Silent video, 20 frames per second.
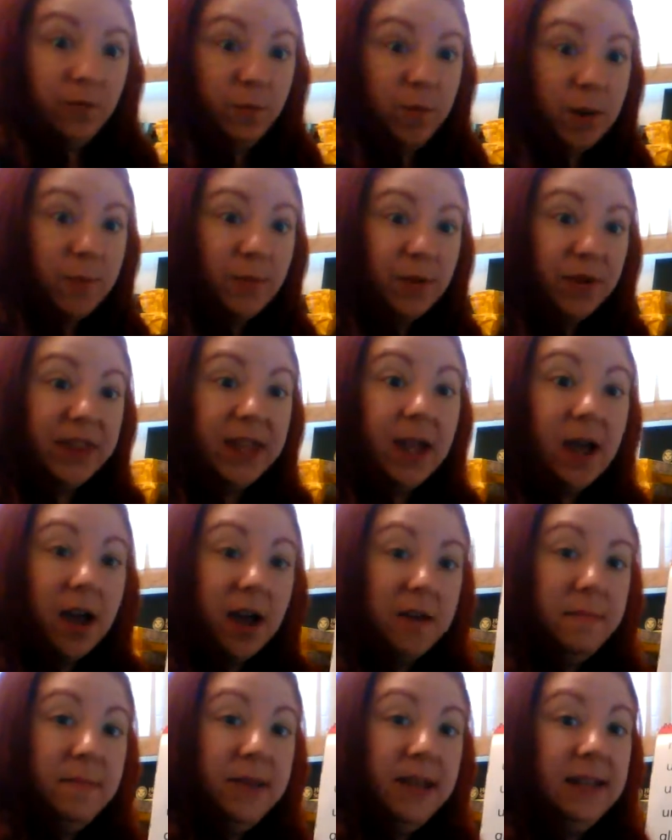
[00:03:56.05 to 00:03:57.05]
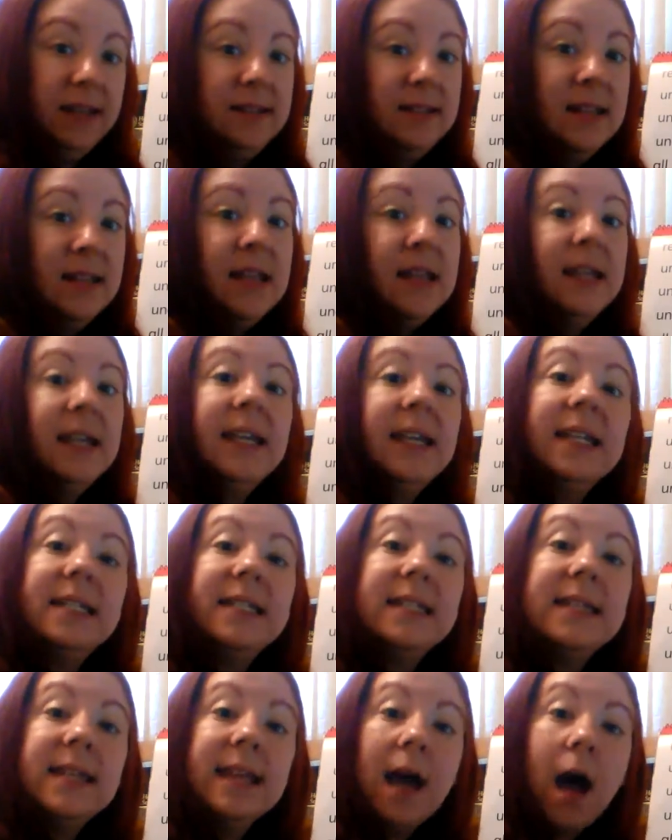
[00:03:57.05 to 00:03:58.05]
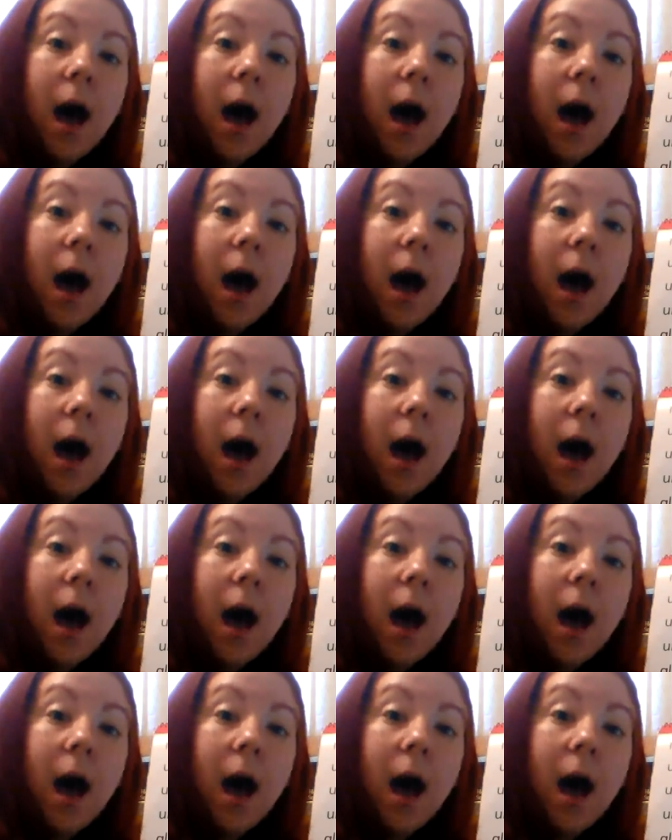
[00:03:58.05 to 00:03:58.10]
Remember, the un means it's the